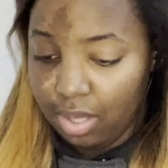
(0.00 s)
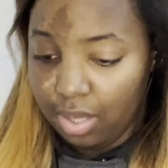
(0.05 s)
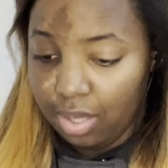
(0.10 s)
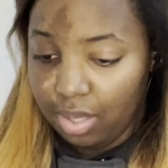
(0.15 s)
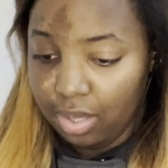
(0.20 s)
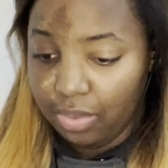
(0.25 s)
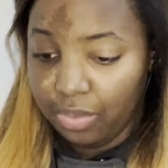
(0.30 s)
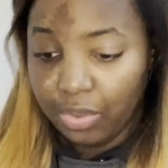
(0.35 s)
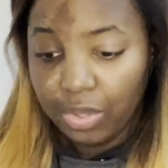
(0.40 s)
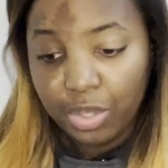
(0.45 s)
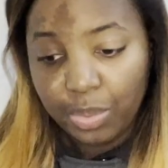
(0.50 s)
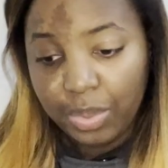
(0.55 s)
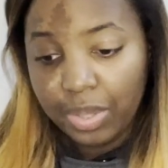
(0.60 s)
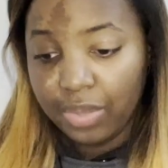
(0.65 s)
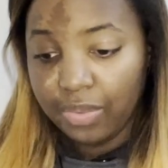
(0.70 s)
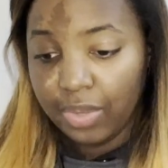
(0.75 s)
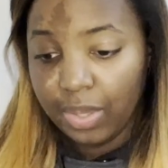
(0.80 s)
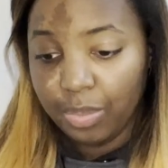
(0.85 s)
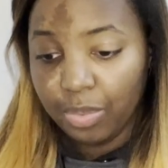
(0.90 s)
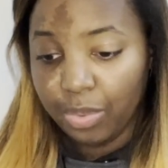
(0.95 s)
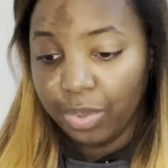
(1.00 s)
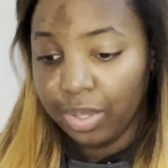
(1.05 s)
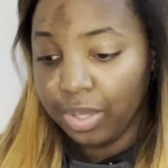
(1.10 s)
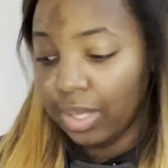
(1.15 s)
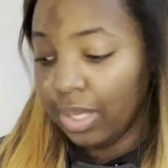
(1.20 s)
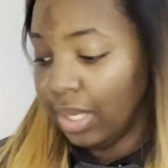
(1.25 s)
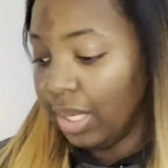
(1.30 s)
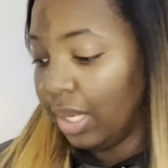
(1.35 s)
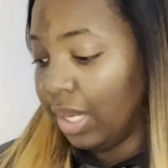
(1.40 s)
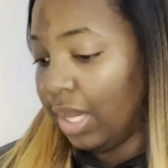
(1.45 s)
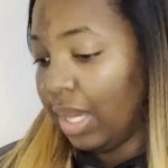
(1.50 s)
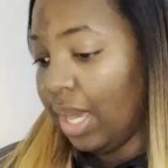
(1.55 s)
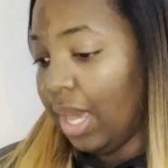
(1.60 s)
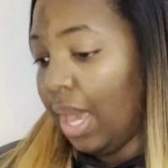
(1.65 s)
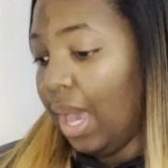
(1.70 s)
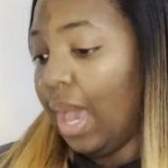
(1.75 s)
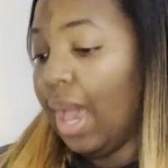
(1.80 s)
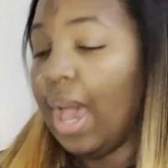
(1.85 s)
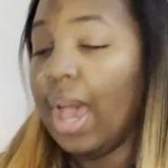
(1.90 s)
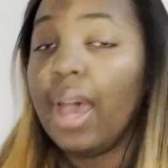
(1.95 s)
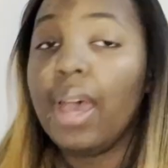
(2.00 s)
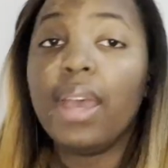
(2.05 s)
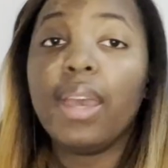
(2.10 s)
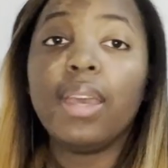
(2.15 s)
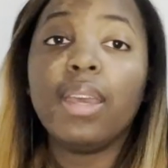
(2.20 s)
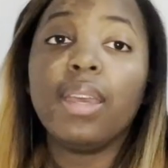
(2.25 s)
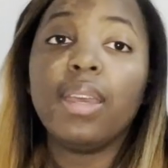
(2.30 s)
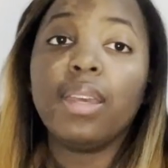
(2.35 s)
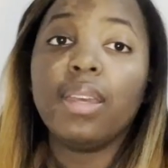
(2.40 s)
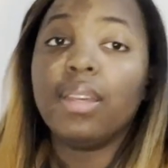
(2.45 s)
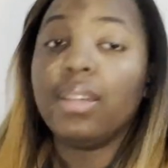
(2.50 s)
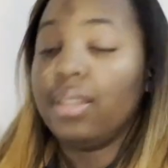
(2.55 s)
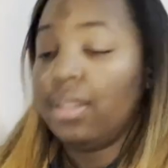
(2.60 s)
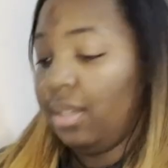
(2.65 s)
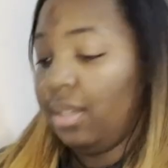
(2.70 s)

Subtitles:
the first week in February. I